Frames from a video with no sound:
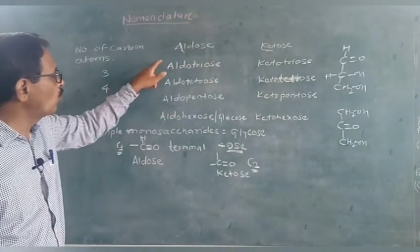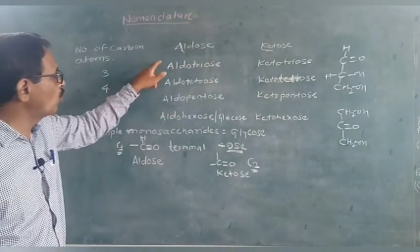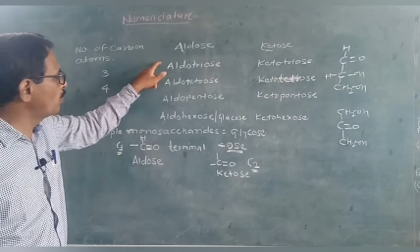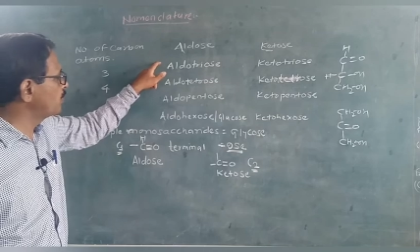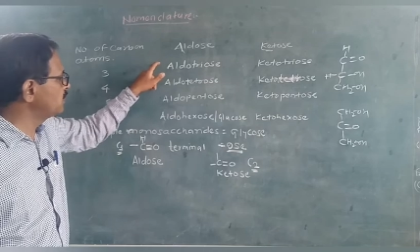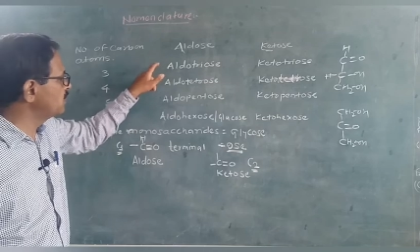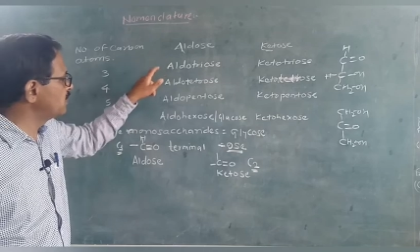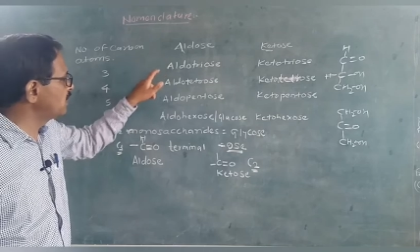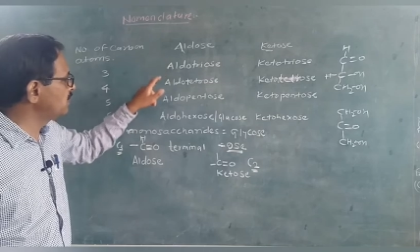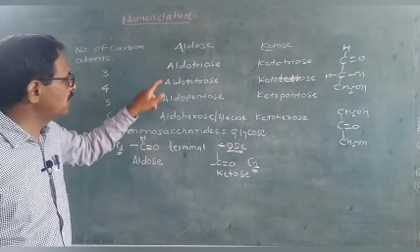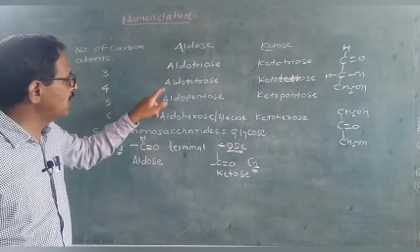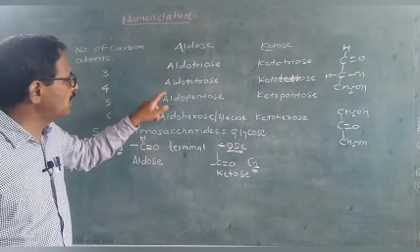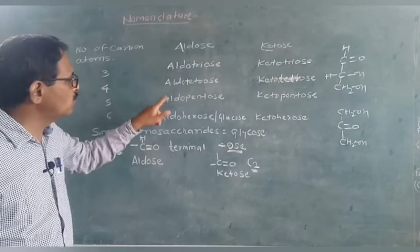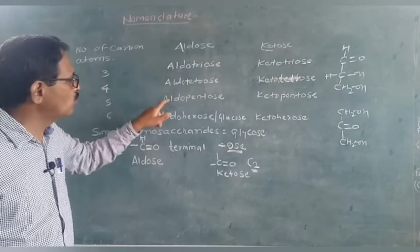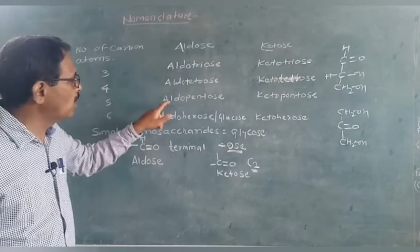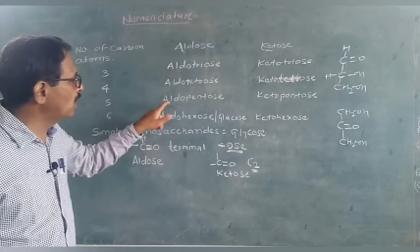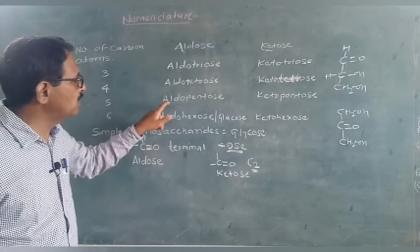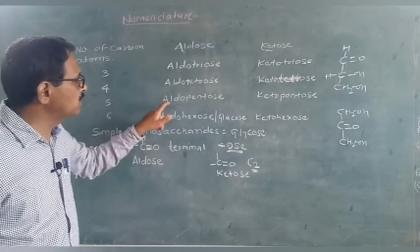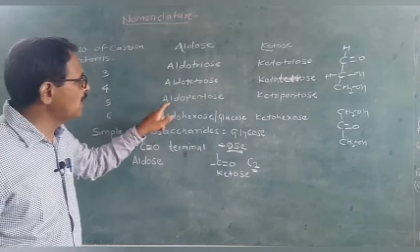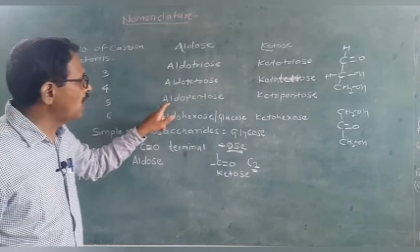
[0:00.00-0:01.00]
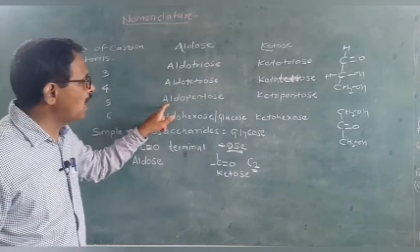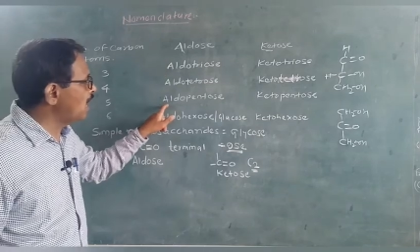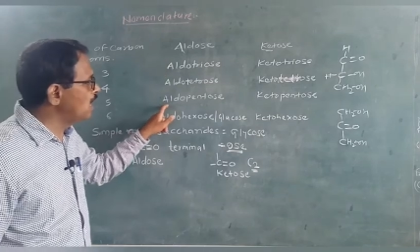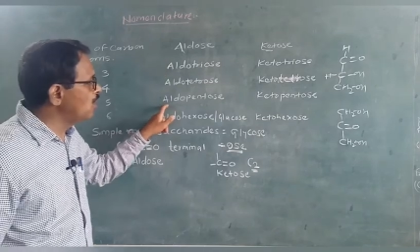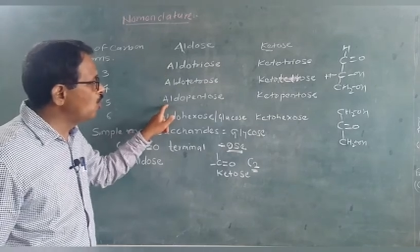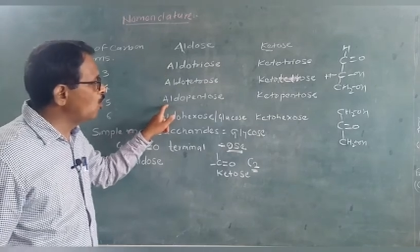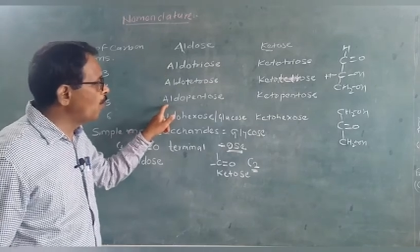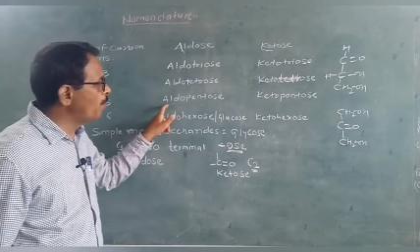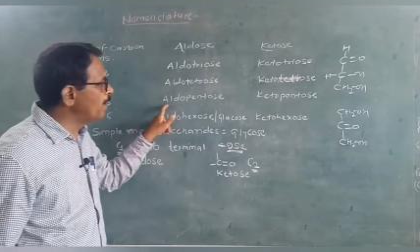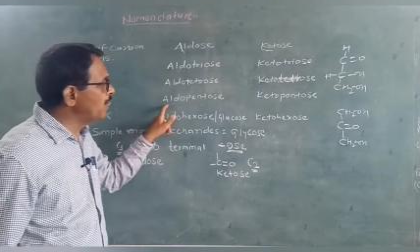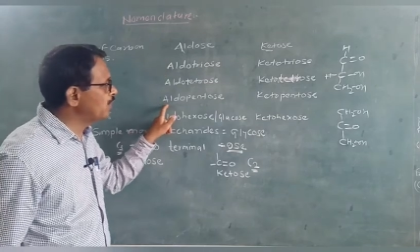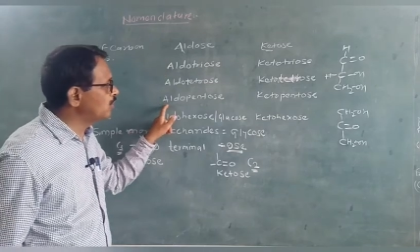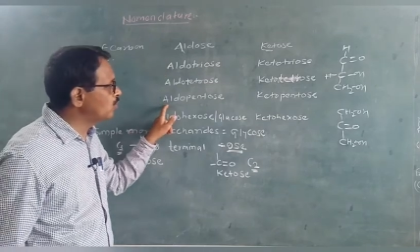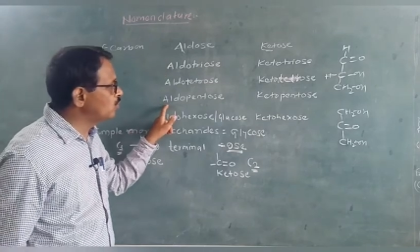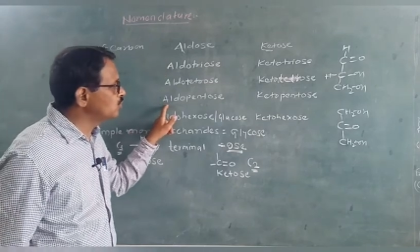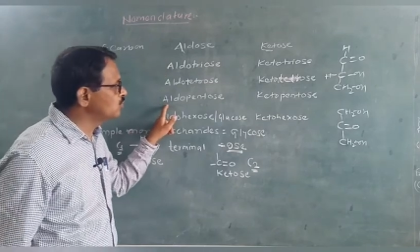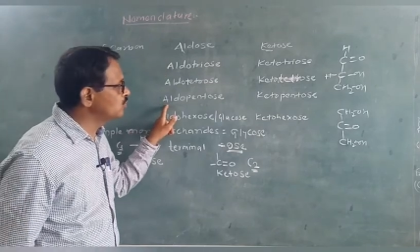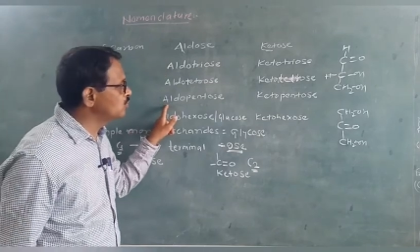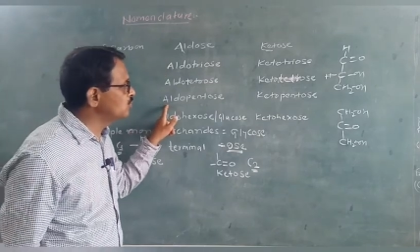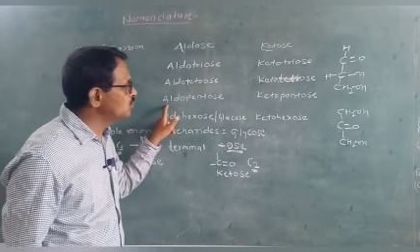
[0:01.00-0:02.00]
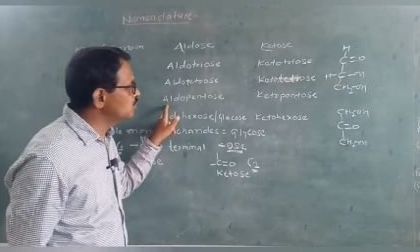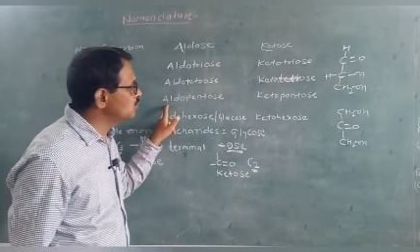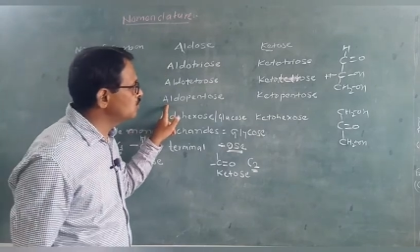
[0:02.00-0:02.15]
group is there, that is known as aldopentones.